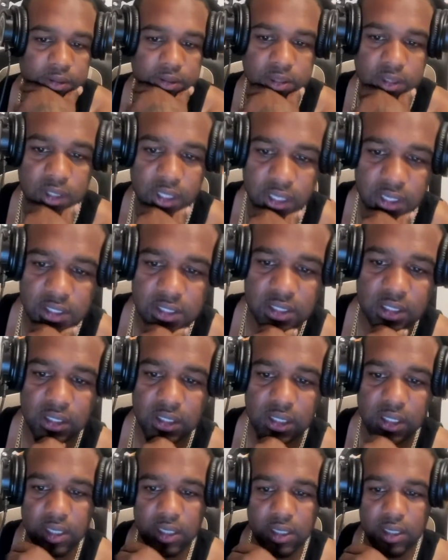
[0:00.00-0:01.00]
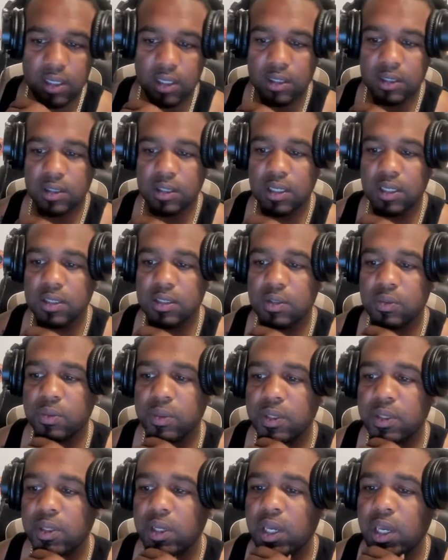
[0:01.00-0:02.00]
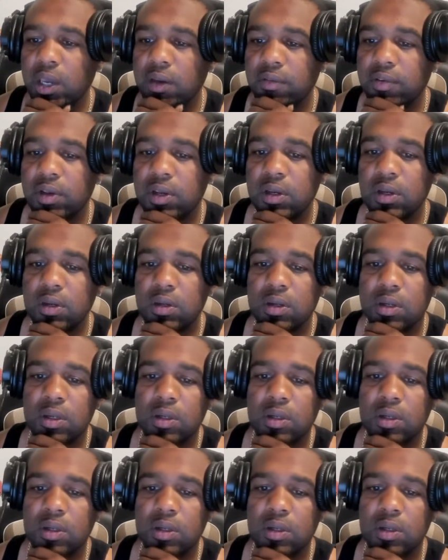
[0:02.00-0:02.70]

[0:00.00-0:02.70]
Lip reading: things are real heavy,